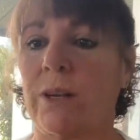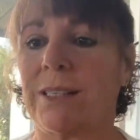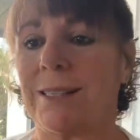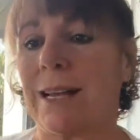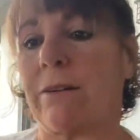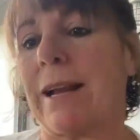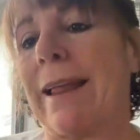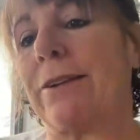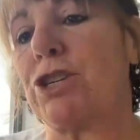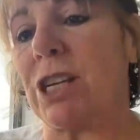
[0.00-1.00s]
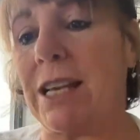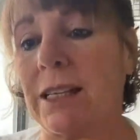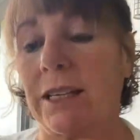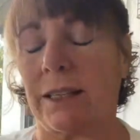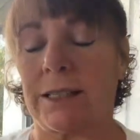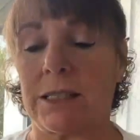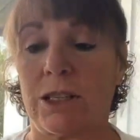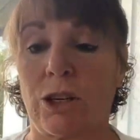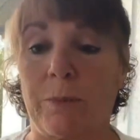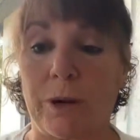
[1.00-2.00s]
a sacred energy healing list, and
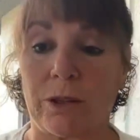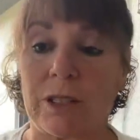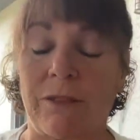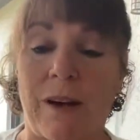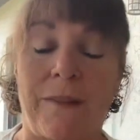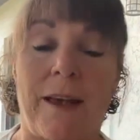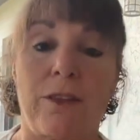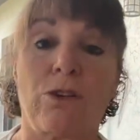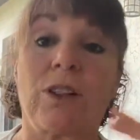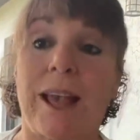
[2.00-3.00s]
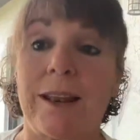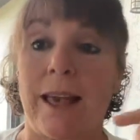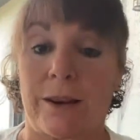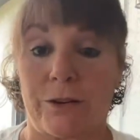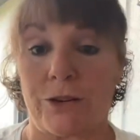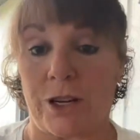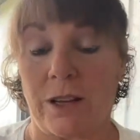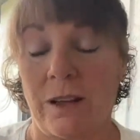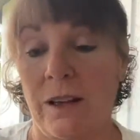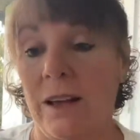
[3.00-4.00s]
you can put yourself on that, and you'll get
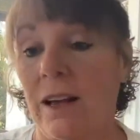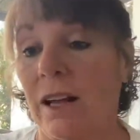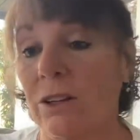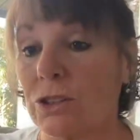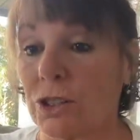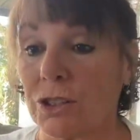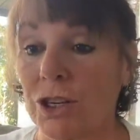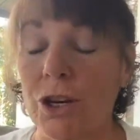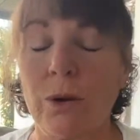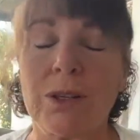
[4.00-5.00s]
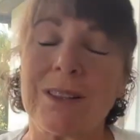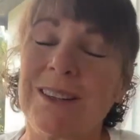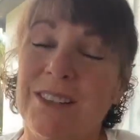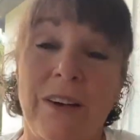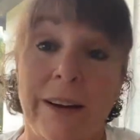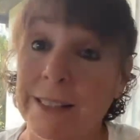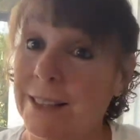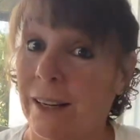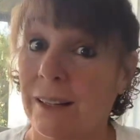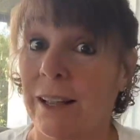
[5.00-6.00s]
energy. And you'll start to notice, it's very
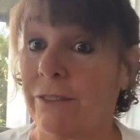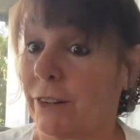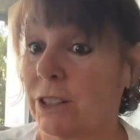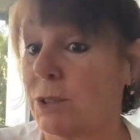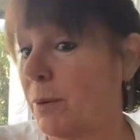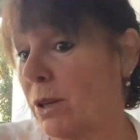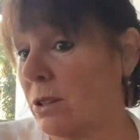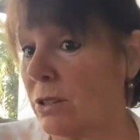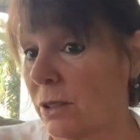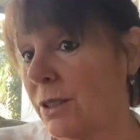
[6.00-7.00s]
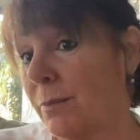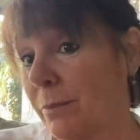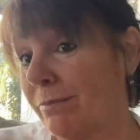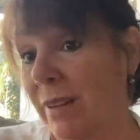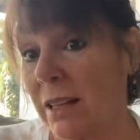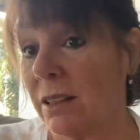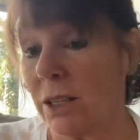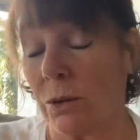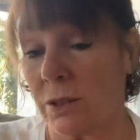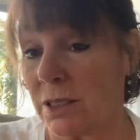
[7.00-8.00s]
subtle at first, but you'll start to likely
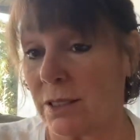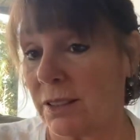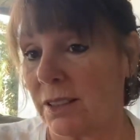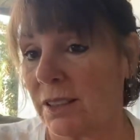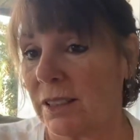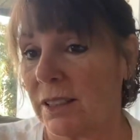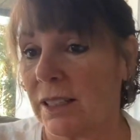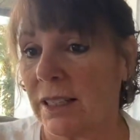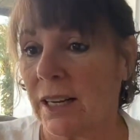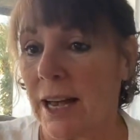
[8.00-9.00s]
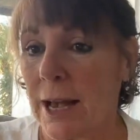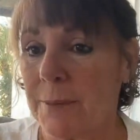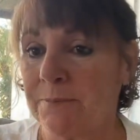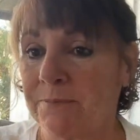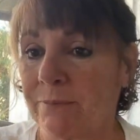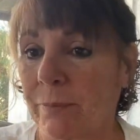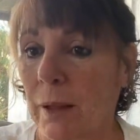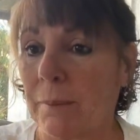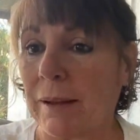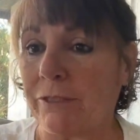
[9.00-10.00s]
notice.
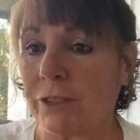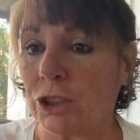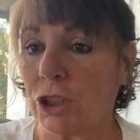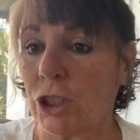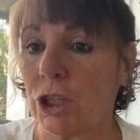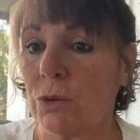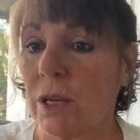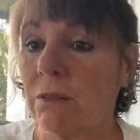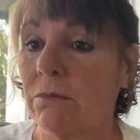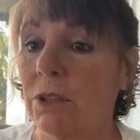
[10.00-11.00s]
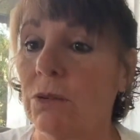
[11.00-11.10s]
But for sure, you can